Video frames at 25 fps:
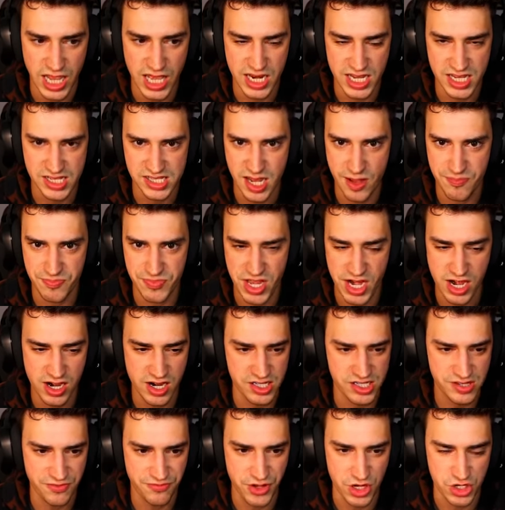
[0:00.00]
It is up
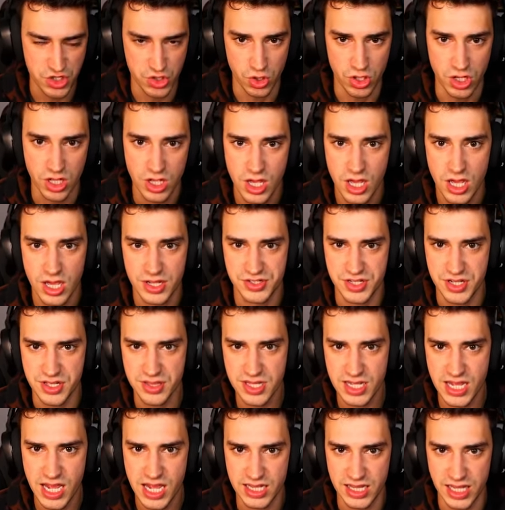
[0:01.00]
there. It's official. Do you
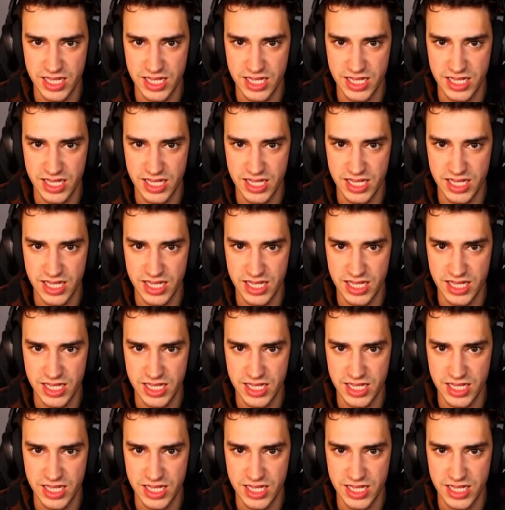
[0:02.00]
think I